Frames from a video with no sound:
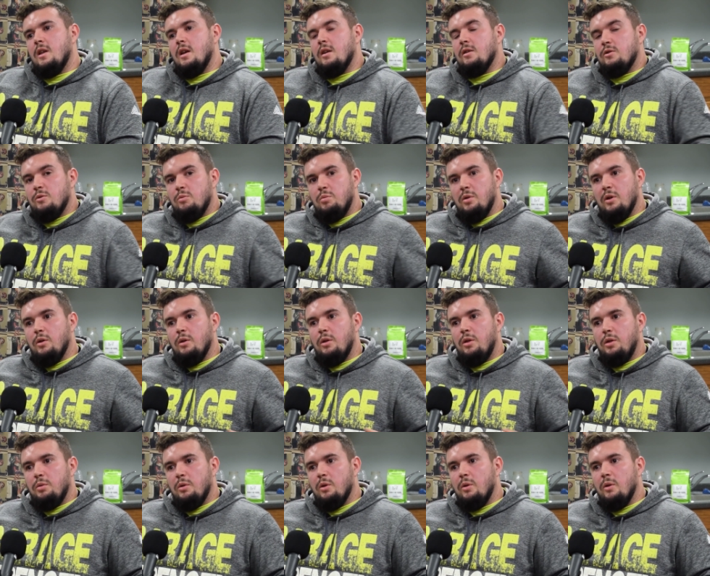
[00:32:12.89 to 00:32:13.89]
as you
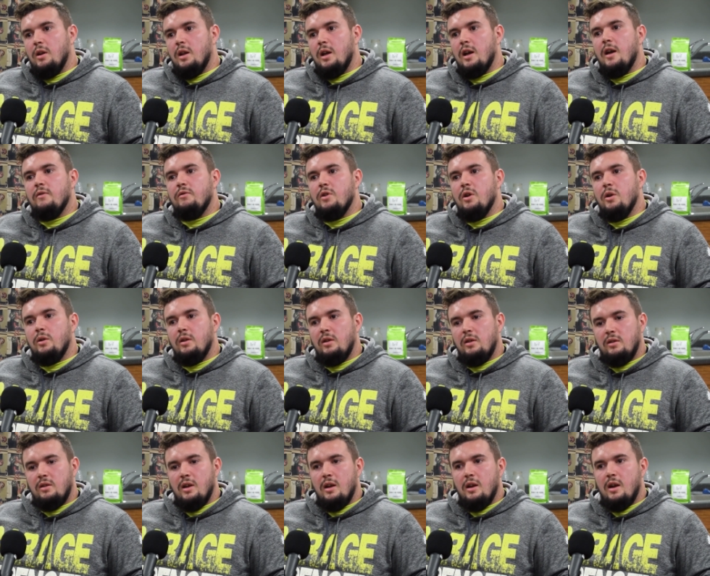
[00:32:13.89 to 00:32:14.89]
build through it, like I've
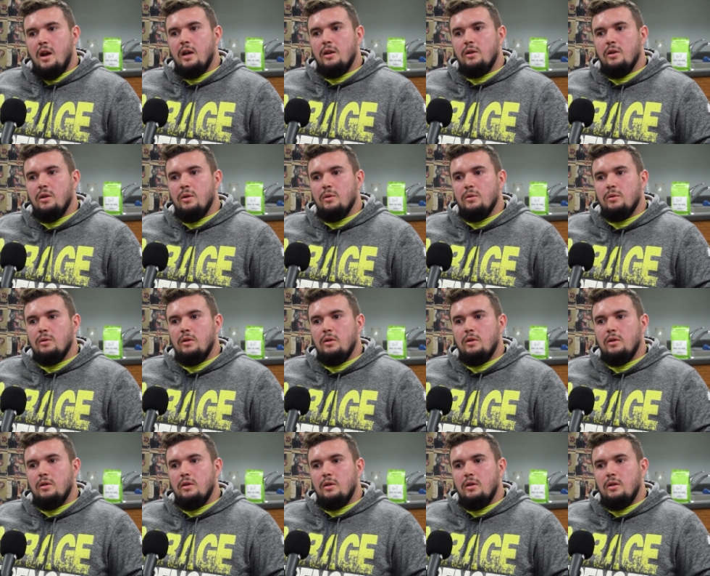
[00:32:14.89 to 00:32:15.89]
noticed that I don't,
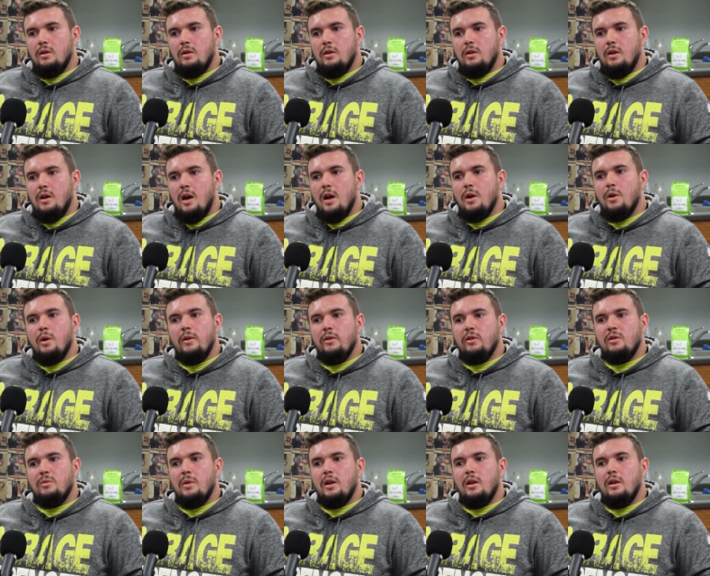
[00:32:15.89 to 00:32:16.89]
I don't have
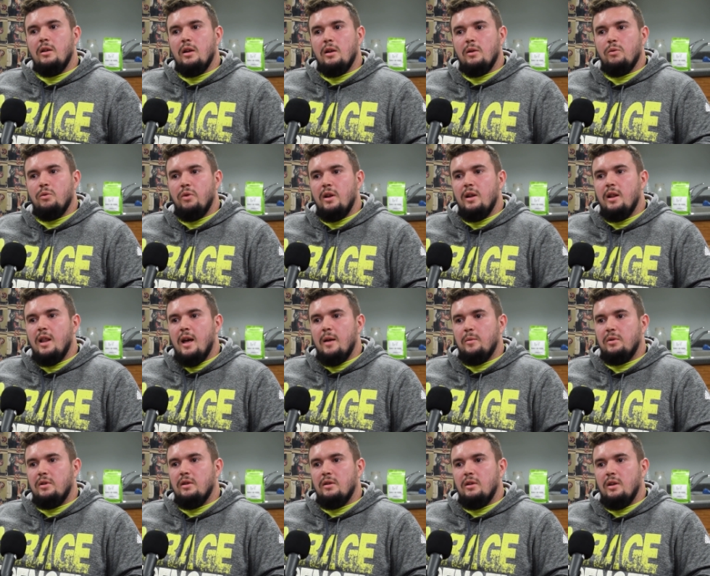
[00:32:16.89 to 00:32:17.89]
as many like
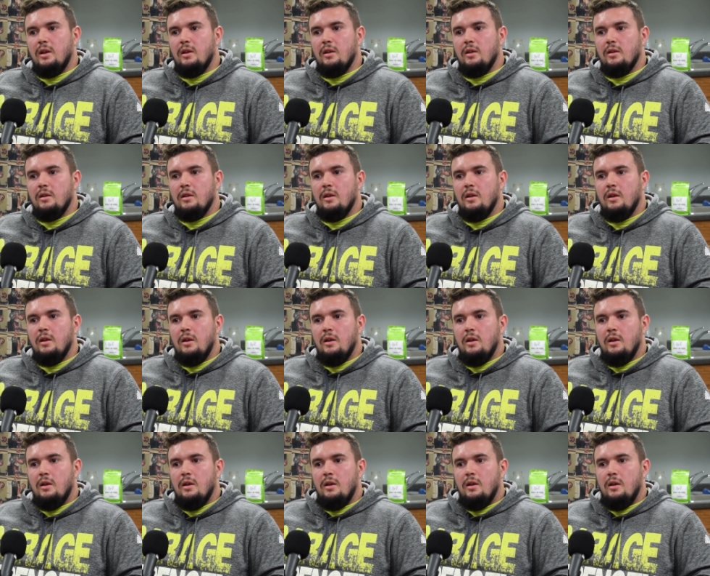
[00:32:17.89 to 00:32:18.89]
relapses in,
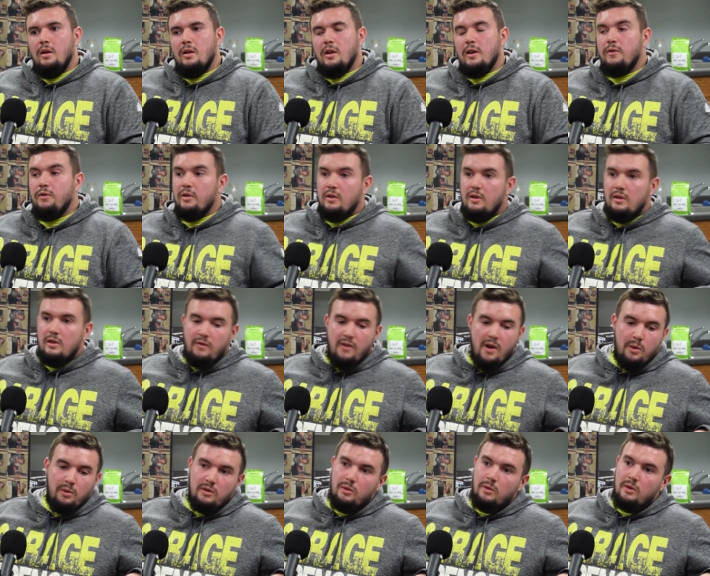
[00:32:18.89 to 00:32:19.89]
like for instance, if
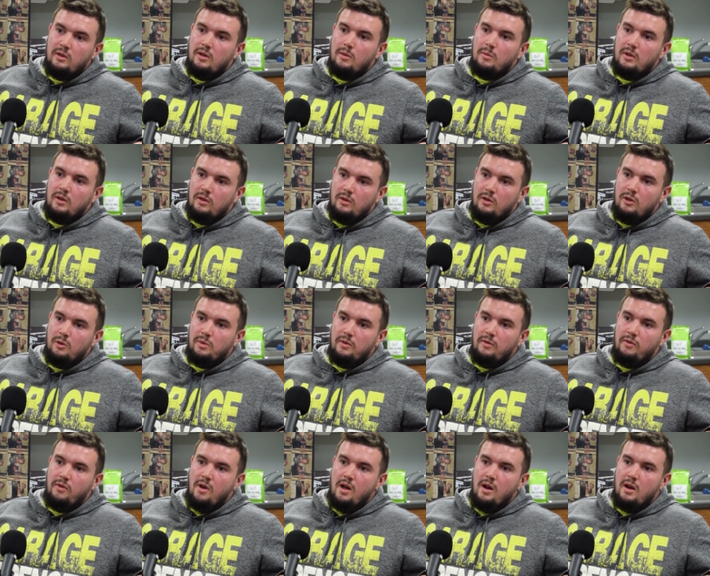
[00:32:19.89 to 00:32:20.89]
I was doing something stupid
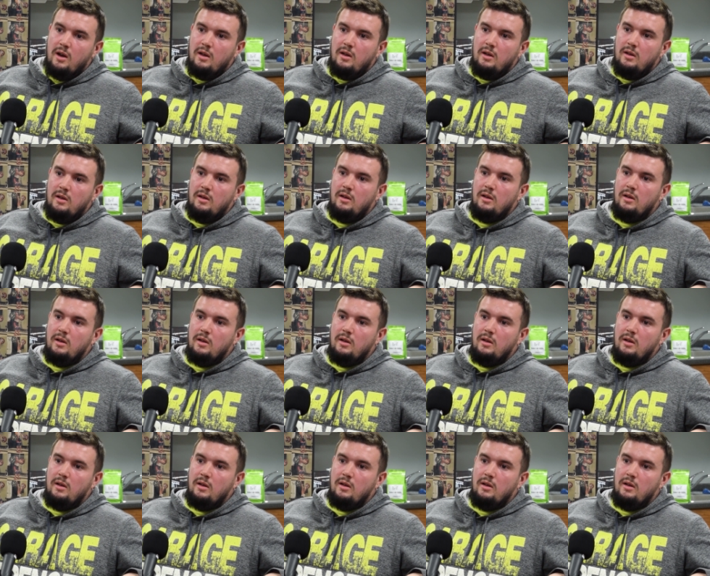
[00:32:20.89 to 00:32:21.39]
Friday,